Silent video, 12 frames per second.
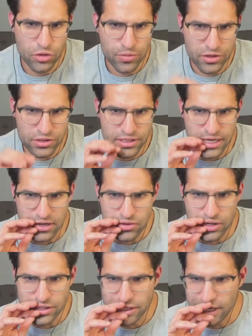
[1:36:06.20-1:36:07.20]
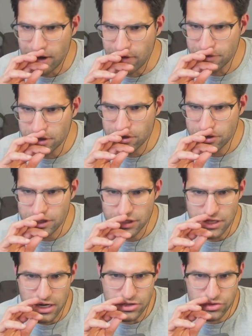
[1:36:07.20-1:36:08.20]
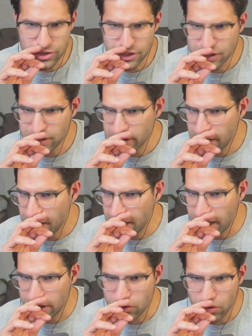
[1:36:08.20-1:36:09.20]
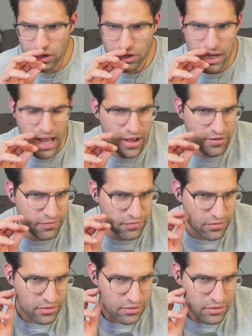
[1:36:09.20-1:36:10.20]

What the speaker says: Jupiter-style question. How often do you see docstrings and or out of